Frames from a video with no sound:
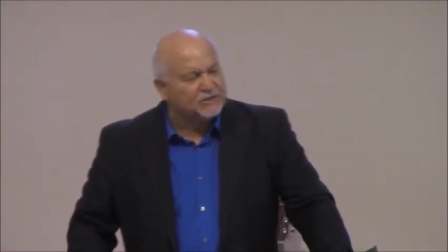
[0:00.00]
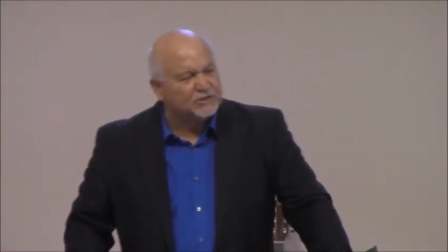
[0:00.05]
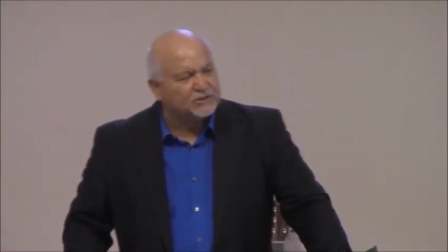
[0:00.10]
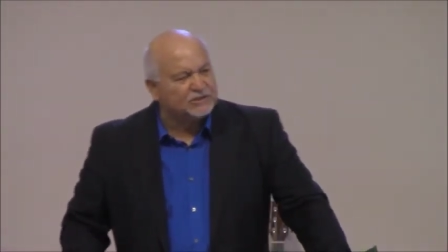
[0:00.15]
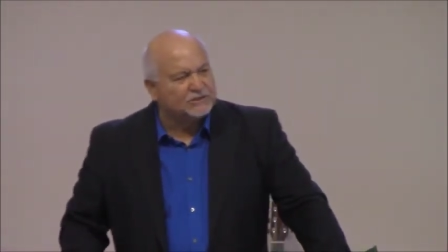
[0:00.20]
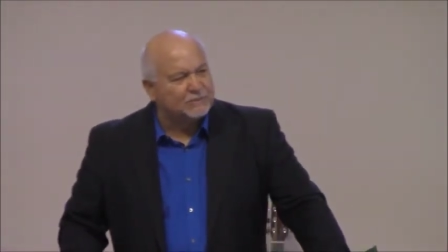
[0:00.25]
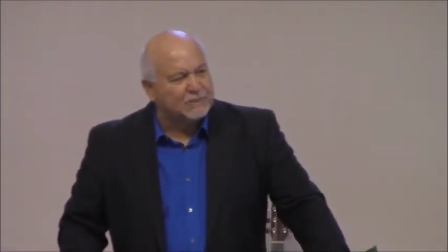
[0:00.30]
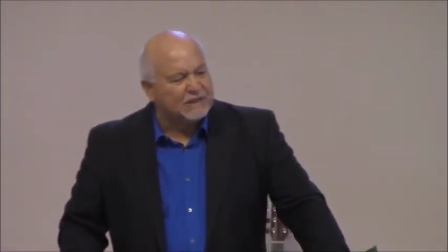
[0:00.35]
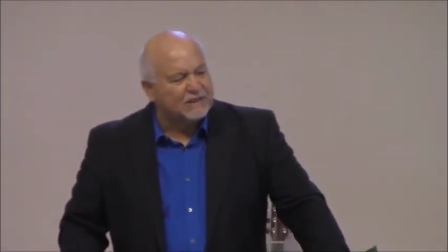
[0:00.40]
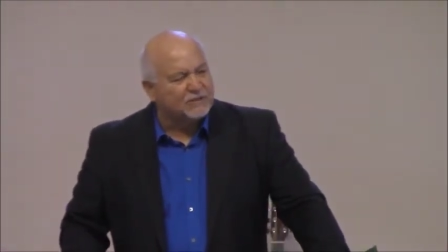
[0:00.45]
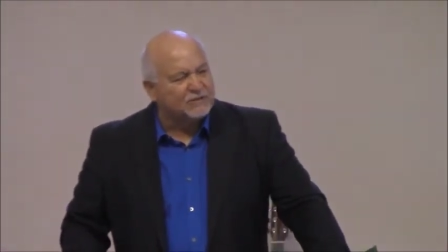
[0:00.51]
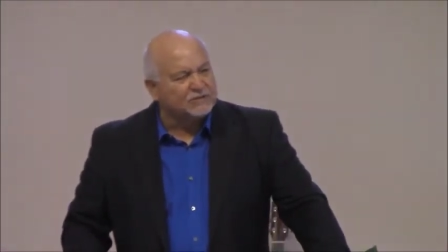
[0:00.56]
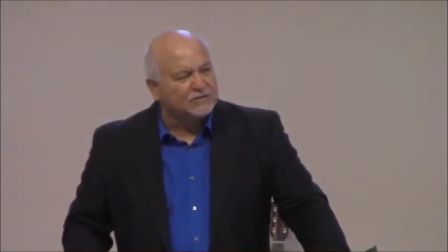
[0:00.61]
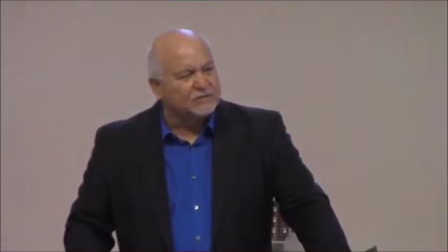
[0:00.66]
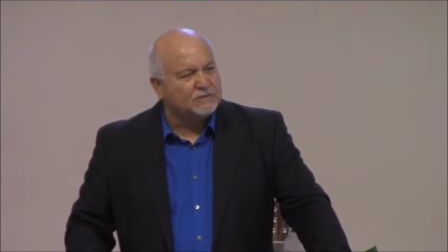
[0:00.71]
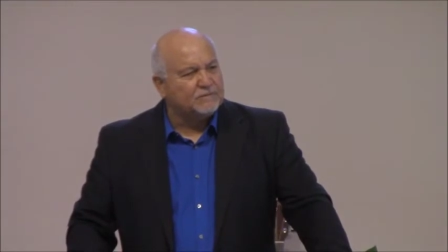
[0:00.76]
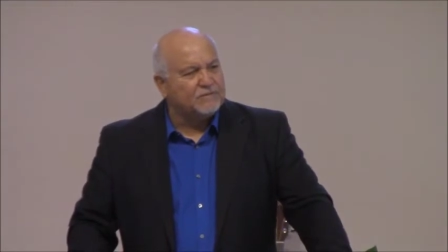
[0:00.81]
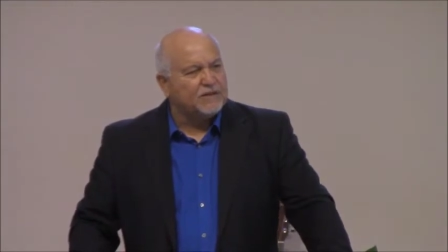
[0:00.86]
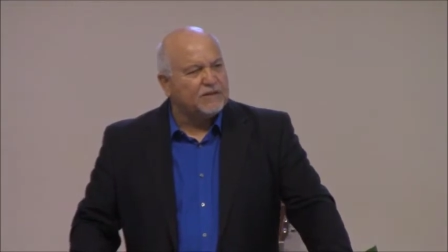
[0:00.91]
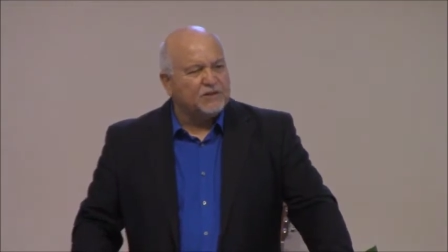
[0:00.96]
your spouse,
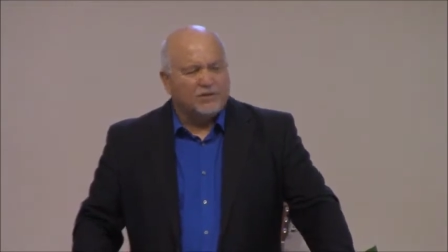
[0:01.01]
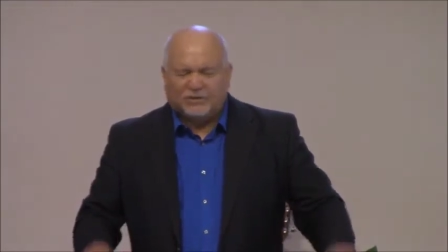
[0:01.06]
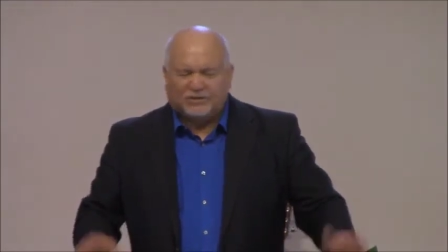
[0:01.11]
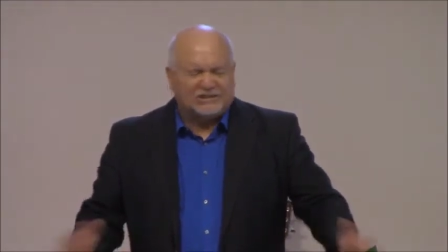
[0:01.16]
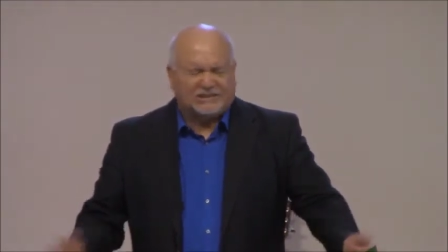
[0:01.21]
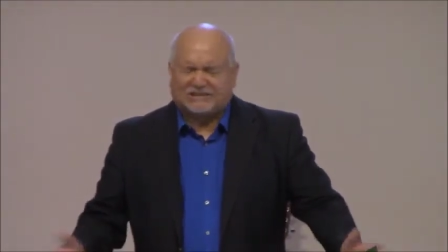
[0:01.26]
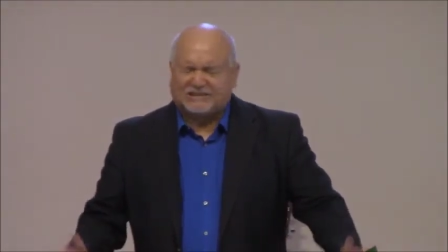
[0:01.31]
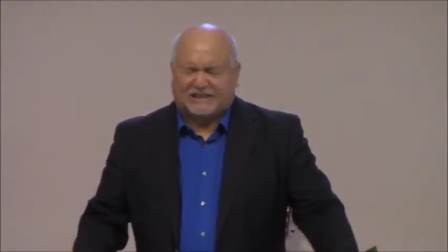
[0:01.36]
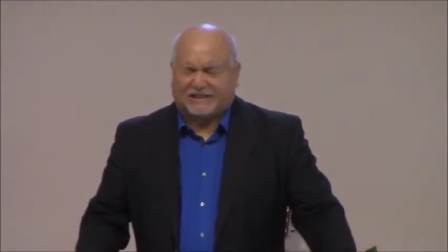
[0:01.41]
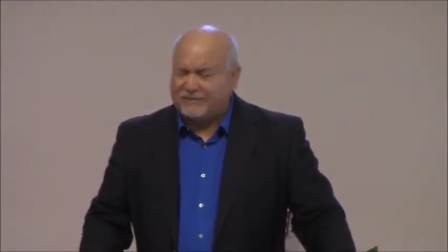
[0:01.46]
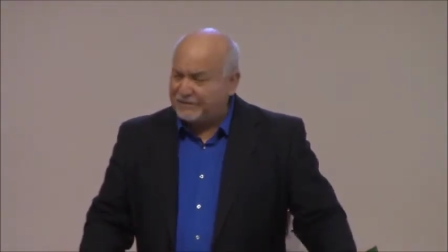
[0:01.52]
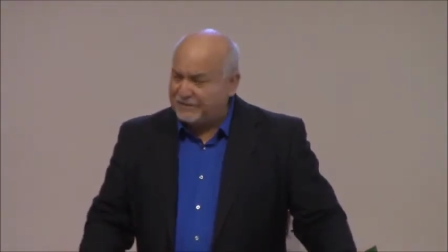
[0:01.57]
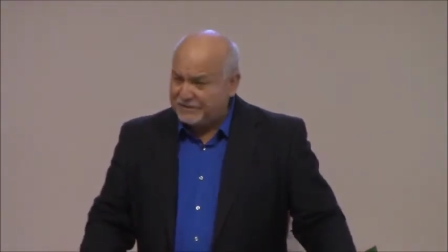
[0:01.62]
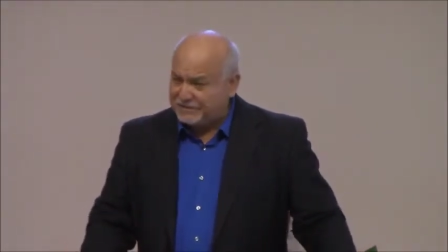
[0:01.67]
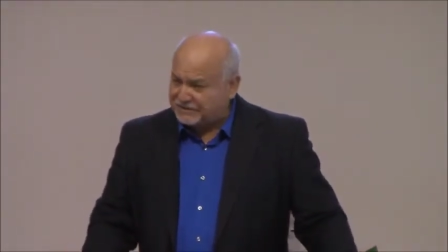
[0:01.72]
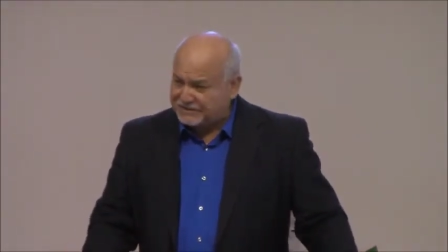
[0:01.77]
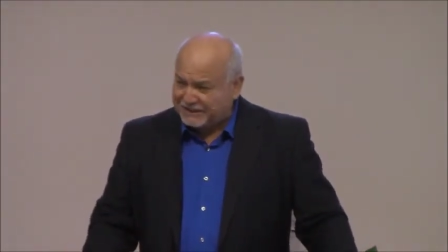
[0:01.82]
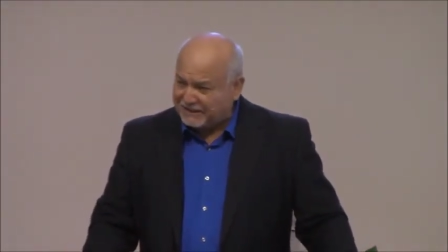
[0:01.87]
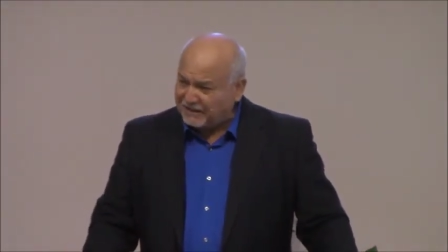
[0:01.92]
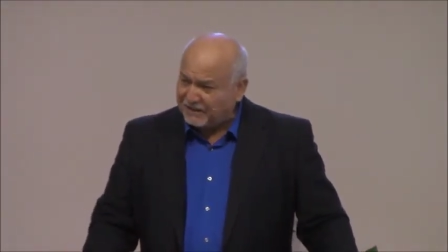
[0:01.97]
you're dishonoring
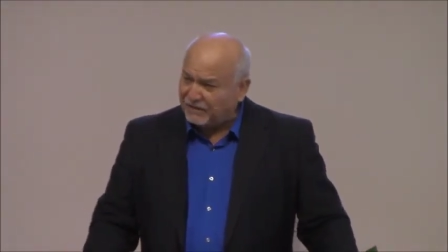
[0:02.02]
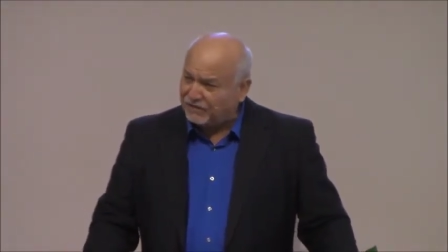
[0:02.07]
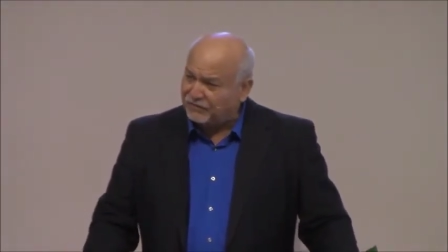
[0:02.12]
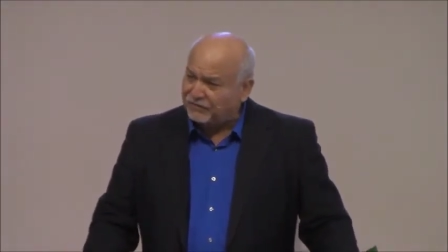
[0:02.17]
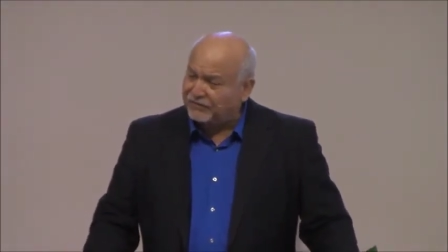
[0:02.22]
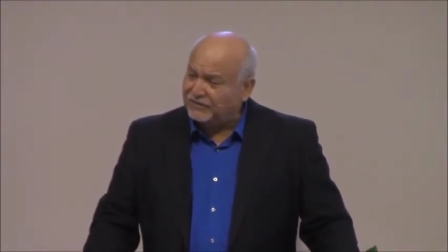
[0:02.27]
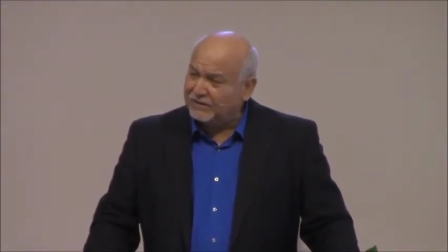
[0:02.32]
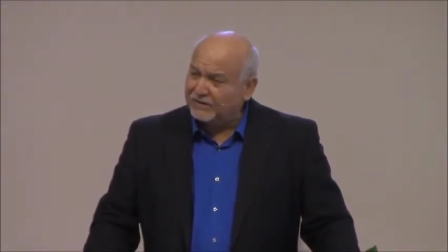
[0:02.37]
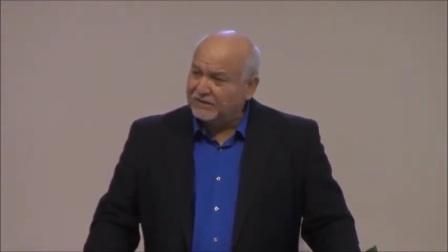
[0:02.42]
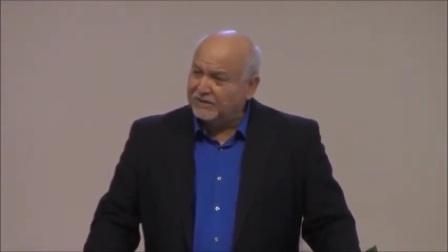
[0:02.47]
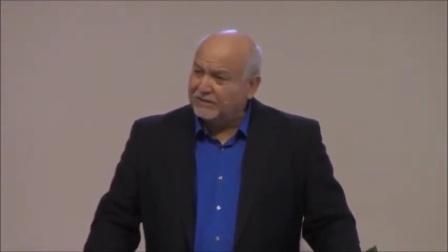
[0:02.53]
yourself.